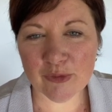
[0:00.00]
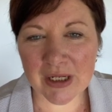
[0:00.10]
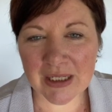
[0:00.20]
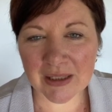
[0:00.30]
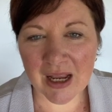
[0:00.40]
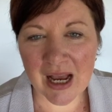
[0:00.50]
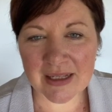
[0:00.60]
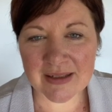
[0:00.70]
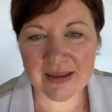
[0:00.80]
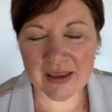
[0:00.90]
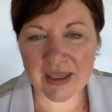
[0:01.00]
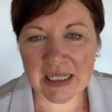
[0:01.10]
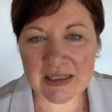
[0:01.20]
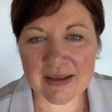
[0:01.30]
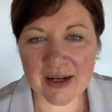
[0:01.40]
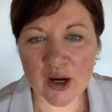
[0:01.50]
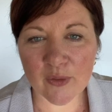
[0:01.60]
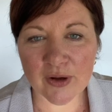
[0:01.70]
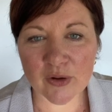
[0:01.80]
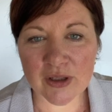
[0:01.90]
realize the things that are
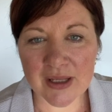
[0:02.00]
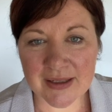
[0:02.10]
going on in their